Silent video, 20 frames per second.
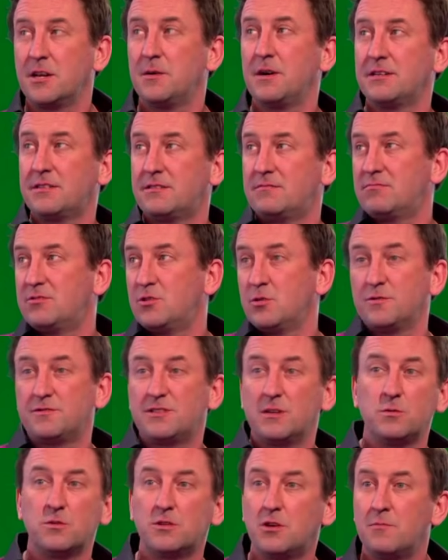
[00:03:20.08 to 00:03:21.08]
so I sort of
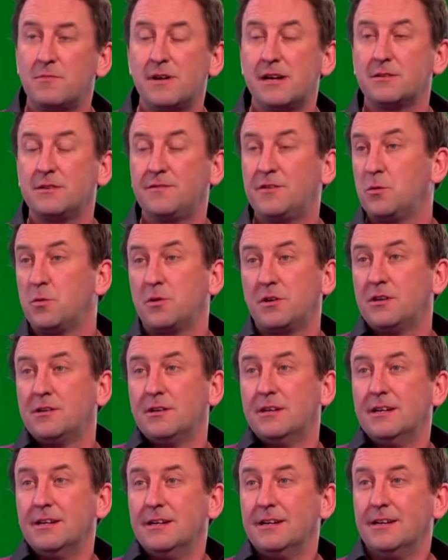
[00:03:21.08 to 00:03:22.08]
said, well, come round if you want to,
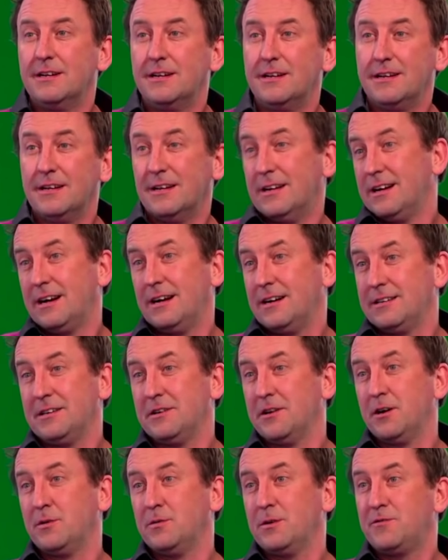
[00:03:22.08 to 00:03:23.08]

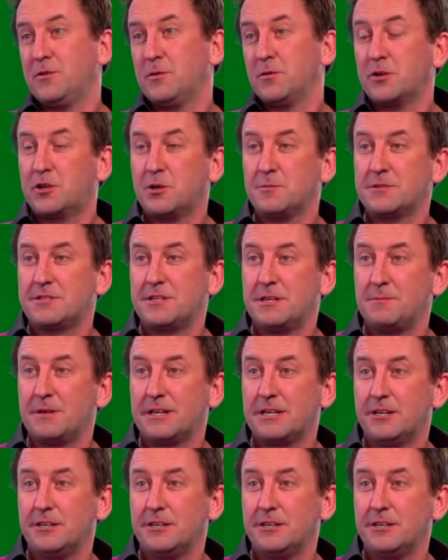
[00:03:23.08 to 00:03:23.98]
if you want to come and sit in my